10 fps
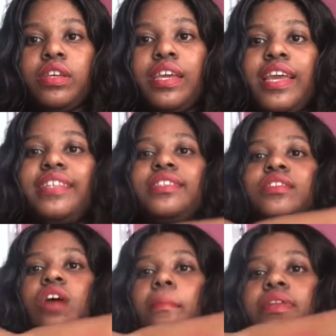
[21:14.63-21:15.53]
It's
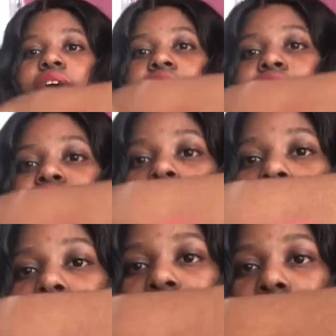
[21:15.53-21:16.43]
coming out extremely
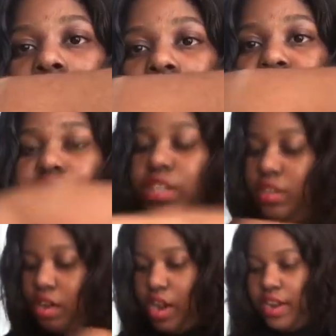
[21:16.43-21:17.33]
pink, but it's really
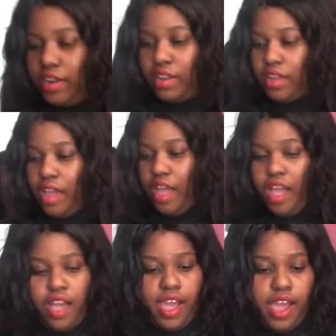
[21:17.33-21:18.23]
not.
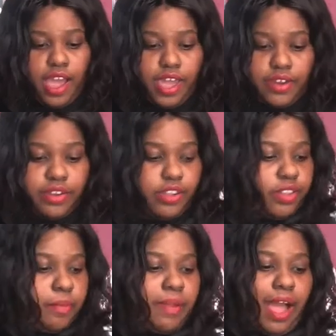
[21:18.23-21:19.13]
And the
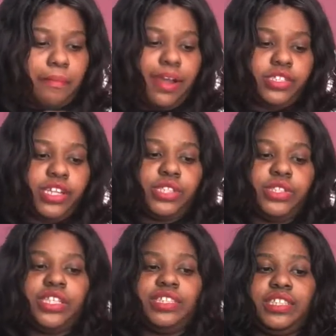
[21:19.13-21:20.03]
Black Matter, as you
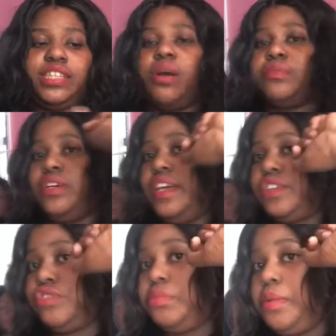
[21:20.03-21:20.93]
can see, comes out extremely